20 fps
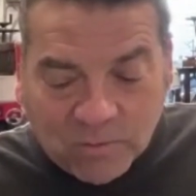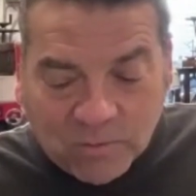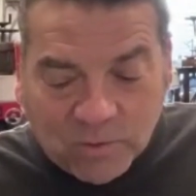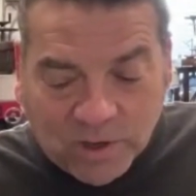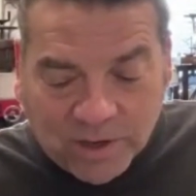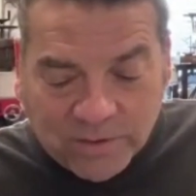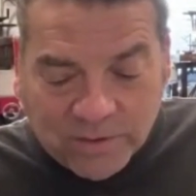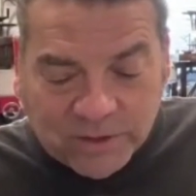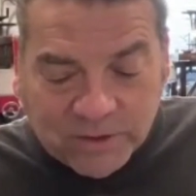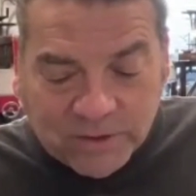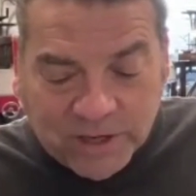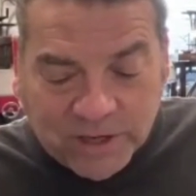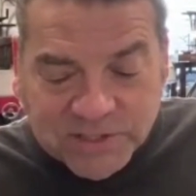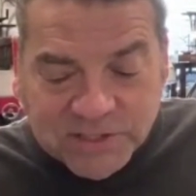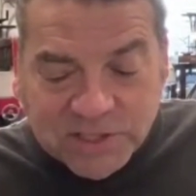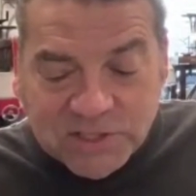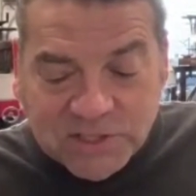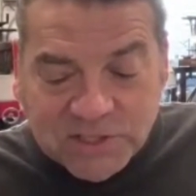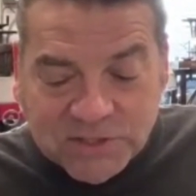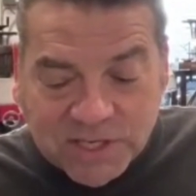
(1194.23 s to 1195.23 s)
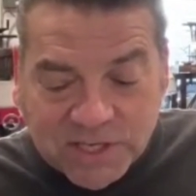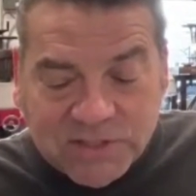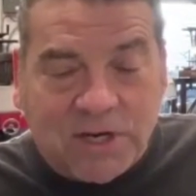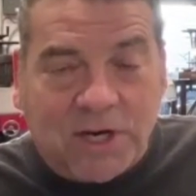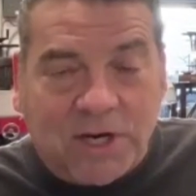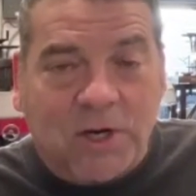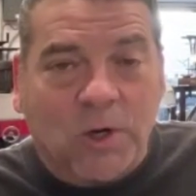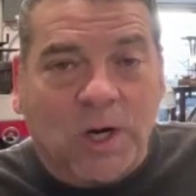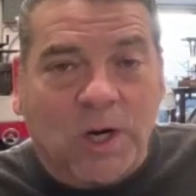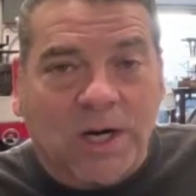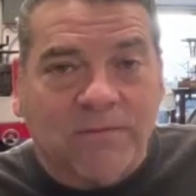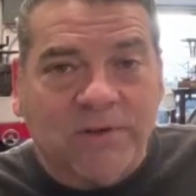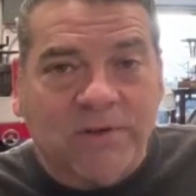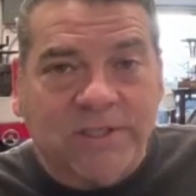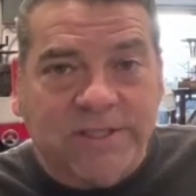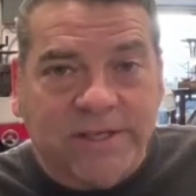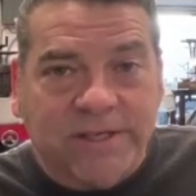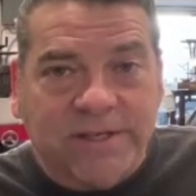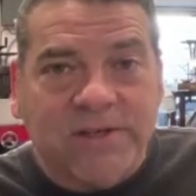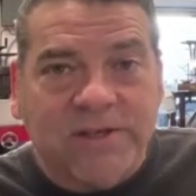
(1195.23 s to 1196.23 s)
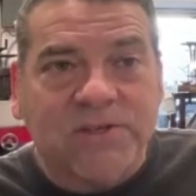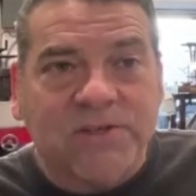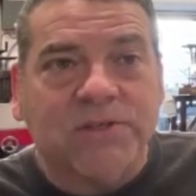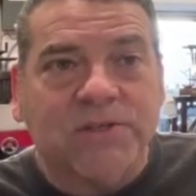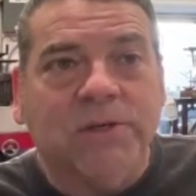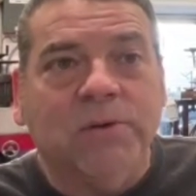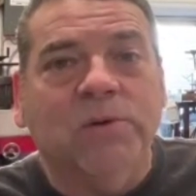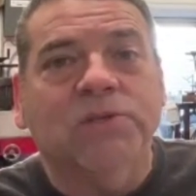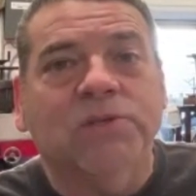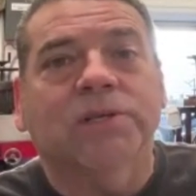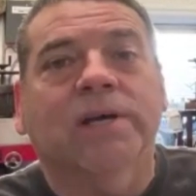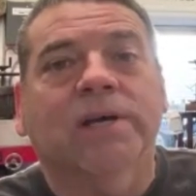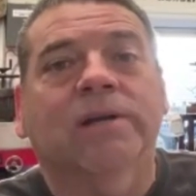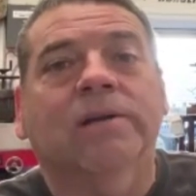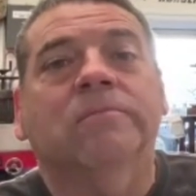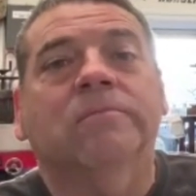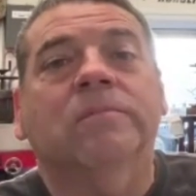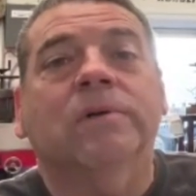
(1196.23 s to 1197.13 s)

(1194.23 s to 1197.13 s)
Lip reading: One of the craziest things that car ever did is it was at